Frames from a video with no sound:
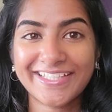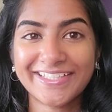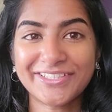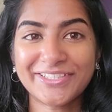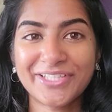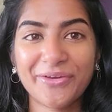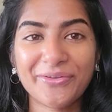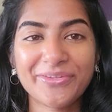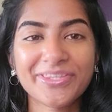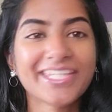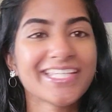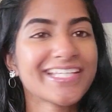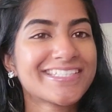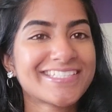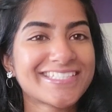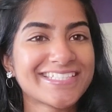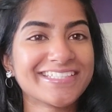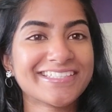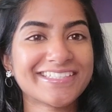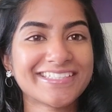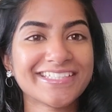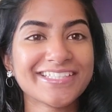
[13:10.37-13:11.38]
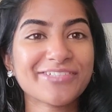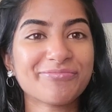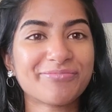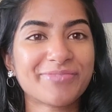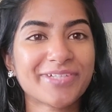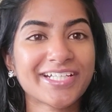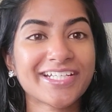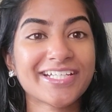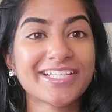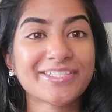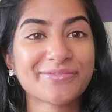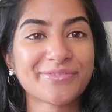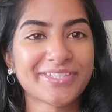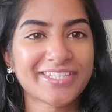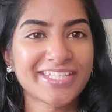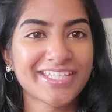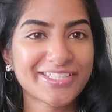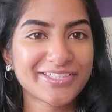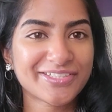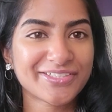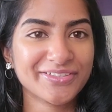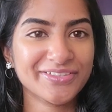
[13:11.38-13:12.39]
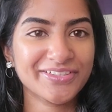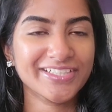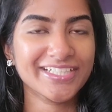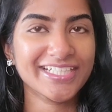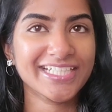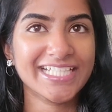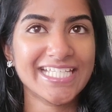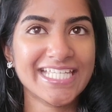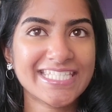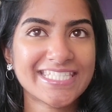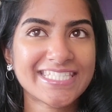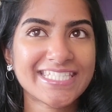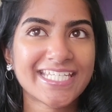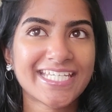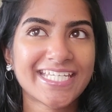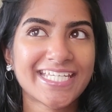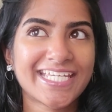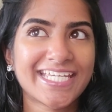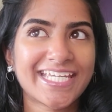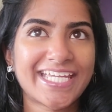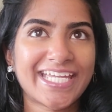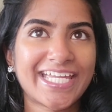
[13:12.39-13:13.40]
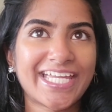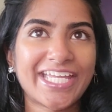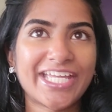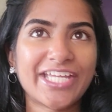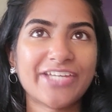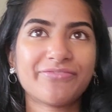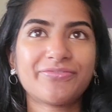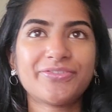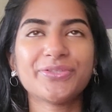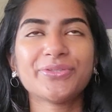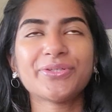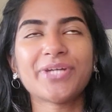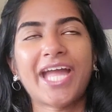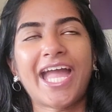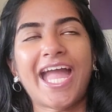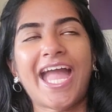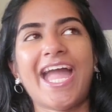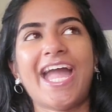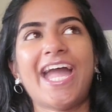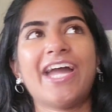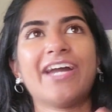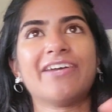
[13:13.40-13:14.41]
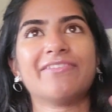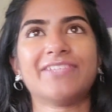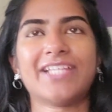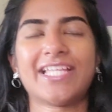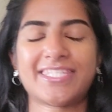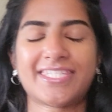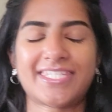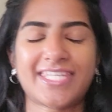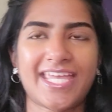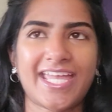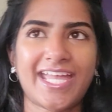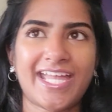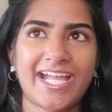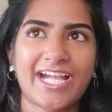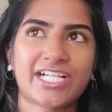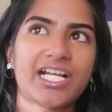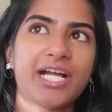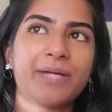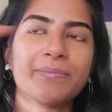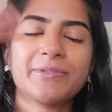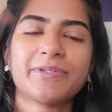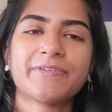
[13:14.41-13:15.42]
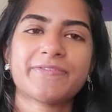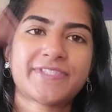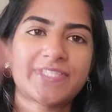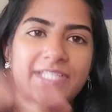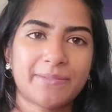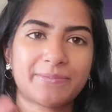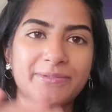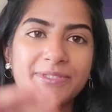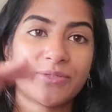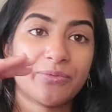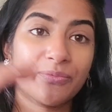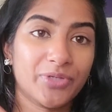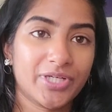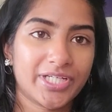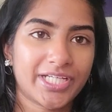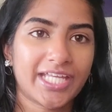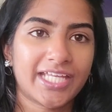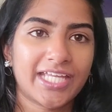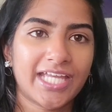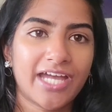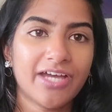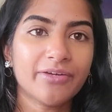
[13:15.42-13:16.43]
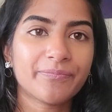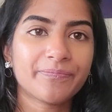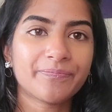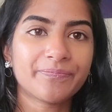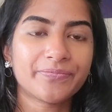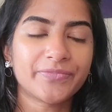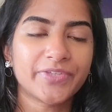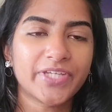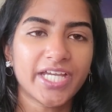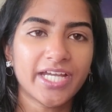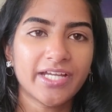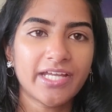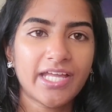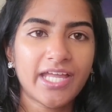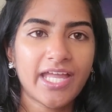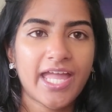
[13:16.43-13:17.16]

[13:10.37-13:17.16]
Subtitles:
don't think it's easy, because what they do is if you have, let's say, a couple of steps in working out, yeah,